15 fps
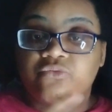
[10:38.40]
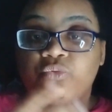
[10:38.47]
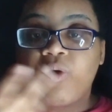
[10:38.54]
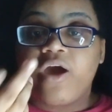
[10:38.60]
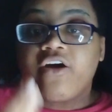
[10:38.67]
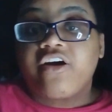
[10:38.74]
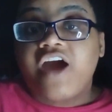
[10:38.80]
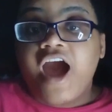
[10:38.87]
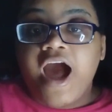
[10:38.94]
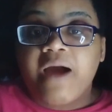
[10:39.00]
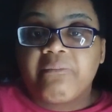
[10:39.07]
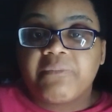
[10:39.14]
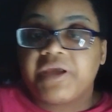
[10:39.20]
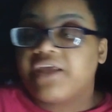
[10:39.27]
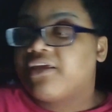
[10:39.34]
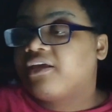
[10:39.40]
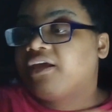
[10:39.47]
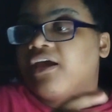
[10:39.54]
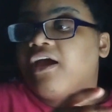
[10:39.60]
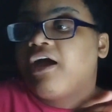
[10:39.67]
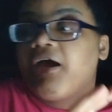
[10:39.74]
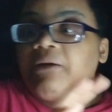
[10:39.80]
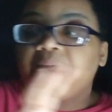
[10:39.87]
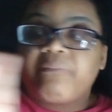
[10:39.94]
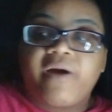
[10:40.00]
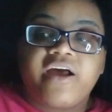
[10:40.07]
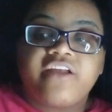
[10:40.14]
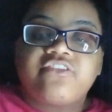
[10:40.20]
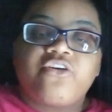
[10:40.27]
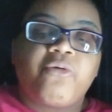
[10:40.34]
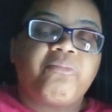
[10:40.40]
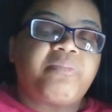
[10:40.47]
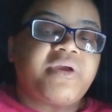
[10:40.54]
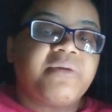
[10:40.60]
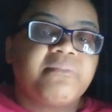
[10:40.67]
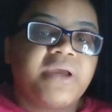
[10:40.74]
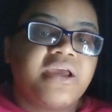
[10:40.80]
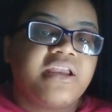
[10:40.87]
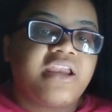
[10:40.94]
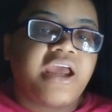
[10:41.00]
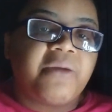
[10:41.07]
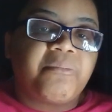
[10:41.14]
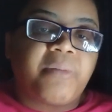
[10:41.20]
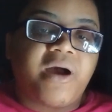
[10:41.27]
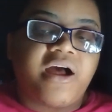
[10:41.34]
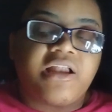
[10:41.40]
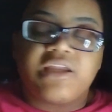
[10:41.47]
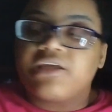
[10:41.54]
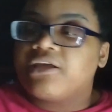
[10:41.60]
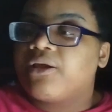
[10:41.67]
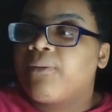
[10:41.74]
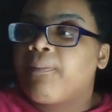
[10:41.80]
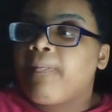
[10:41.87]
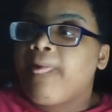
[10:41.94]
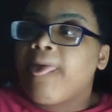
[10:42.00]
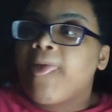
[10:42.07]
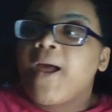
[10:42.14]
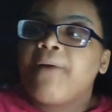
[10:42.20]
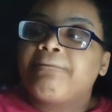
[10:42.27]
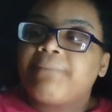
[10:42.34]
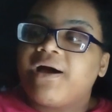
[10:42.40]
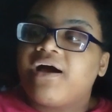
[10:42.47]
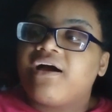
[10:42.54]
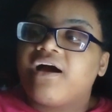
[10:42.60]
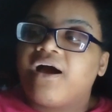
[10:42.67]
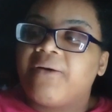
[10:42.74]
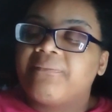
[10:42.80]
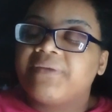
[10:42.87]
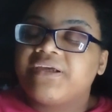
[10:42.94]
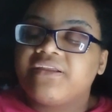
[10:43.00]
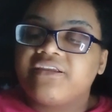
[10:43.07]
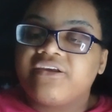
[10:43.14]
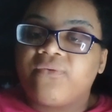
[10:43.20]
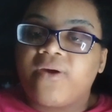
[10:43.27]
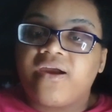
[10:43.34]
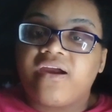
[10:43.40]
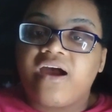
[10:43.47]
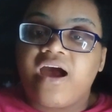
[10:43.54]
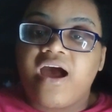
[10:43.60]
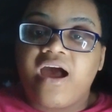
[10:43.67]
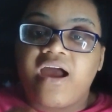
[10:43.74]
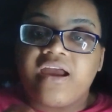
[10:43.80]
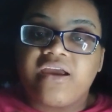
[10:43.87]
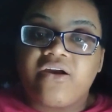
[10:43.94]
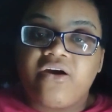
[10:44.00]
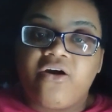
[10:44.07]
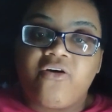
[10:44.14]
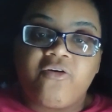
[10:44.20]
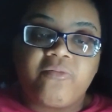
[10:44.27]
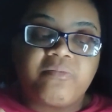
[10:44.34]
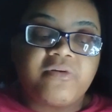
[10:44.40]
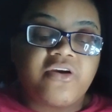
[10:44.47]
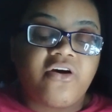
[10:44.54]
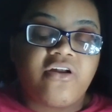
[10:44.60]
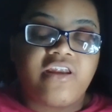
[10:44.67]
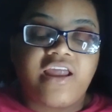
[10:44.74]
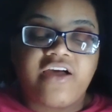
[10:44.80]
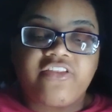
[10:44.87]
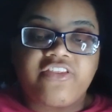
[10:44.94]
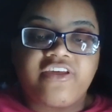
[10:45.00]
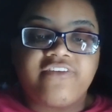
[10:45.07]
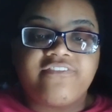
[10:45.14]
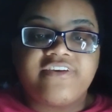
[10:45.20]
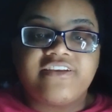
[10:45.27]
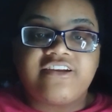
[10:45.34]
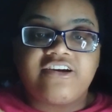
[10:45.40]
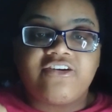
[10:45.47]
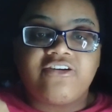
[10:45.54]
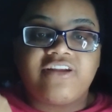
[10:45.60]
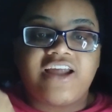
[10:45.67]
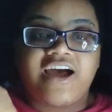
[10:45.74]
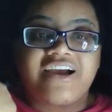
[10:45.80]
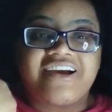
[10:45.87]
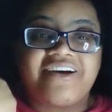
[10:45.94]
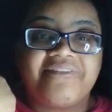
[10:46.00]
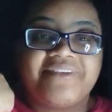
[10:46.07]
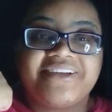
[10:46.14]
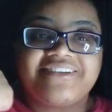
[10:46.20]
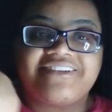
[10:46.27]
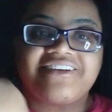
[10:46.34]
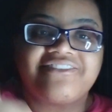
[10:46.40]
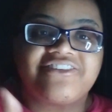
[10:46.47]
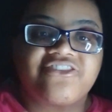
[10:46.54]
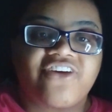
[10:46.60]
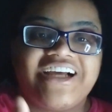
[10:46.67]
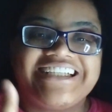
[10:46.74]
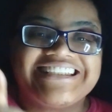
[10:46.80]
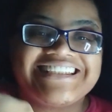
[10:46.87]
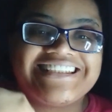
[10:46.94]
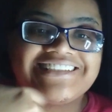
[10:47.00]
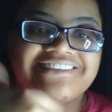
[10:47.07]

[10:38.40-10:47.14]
Well, comment, but don't be mean about it. But um, anyway, I hope y'all like the video, like, comment, subscribe.